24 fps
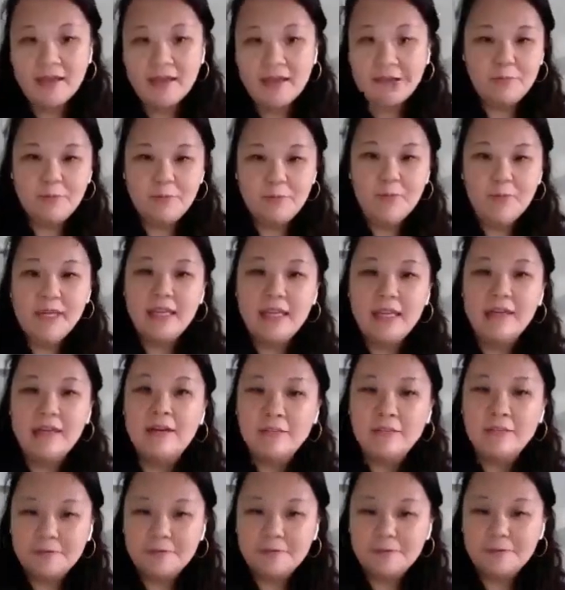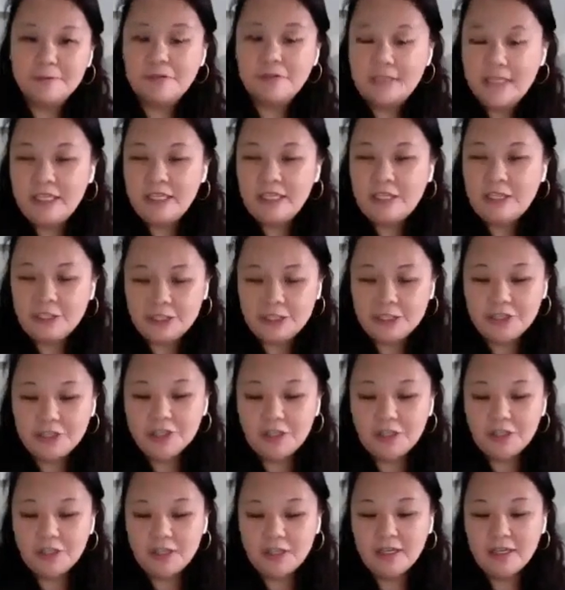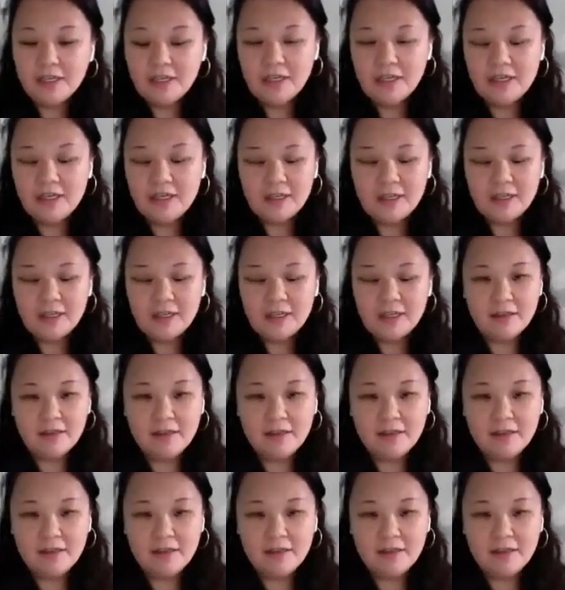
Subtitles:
B1, it would be enough to teach,